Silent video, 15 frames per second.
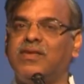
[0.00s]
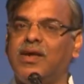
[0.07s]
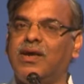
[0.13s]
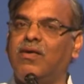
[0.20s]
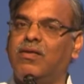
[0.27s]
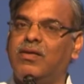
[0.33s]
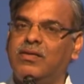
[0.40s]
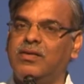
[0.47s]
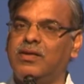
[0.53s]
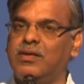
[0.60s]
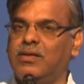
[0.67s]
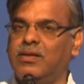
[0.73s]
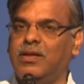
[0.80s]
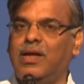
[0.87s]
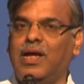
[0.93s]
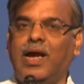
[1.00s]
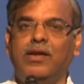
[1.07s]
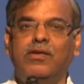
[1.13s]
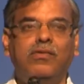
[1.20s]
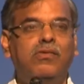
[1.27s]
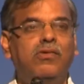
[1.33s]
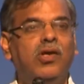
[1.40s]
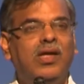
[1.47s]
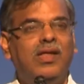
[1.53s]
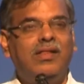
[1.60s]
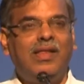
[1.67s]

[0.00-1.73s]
psychology I do,